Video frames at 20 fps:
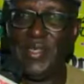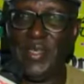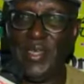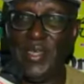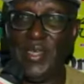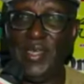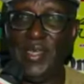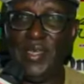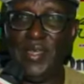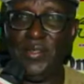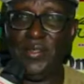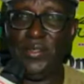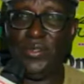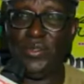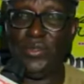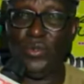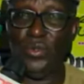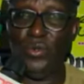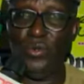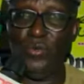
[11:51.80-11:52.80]
We are
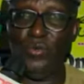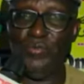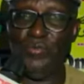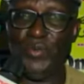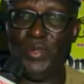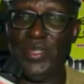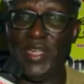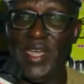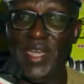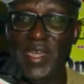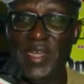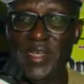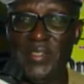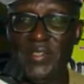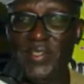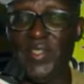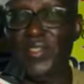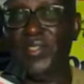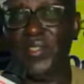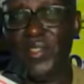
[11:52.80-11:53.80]
here to
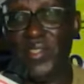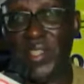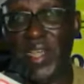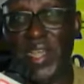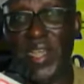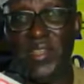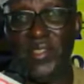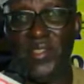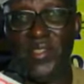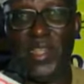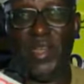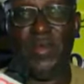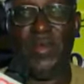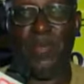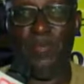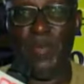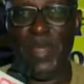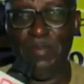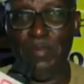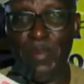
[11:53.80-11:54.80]
further
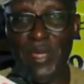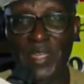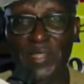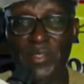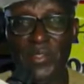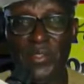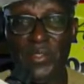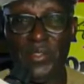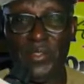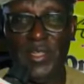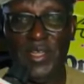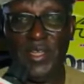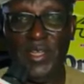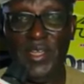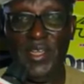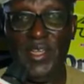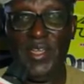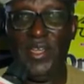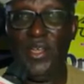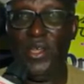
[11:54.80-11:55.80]
sensitize our
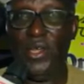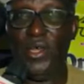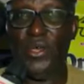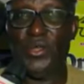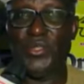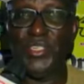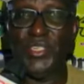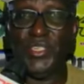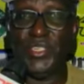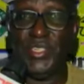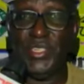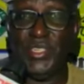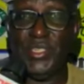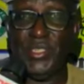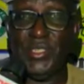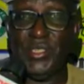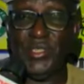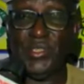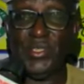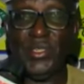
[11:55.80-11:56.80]
members on the
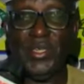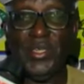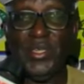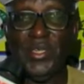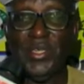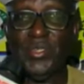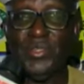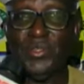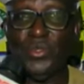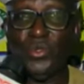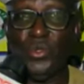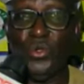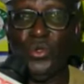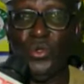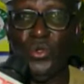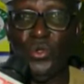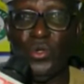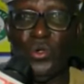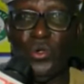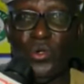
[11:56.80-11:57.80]
need
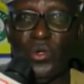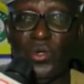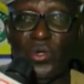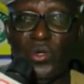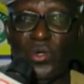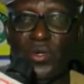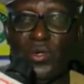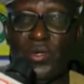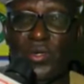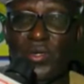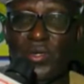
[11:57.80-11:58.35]
to